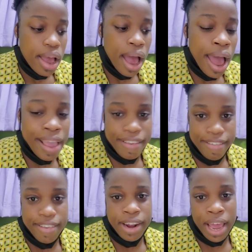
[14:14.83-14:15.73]

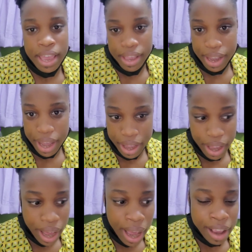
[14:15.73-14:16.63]
ice, like
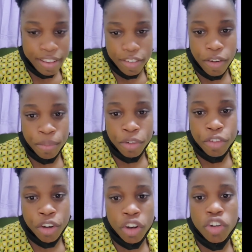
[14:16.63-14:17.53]
ice from the
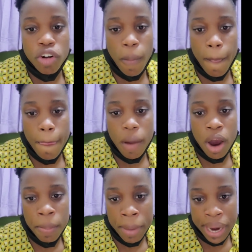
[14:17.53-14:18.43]
fridge,
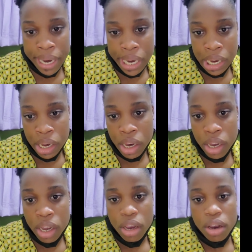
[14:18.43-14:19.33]
on my knee
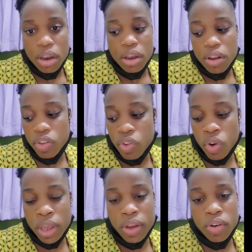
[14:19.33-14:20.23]
so
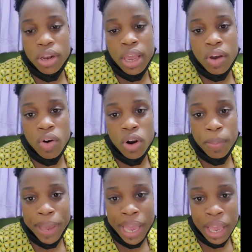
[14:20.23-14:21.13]
it could take out the
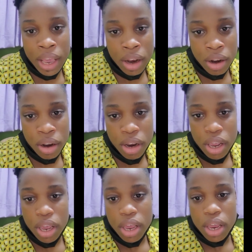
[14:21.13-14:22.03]
pain.
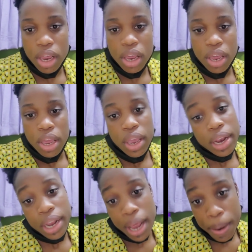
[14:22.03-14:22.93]

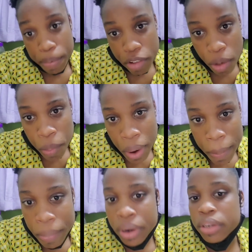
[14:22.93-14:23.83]
It helped
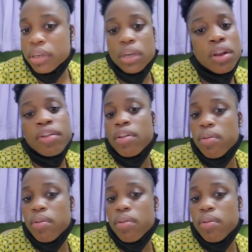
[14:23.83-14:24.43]
somewhat, but it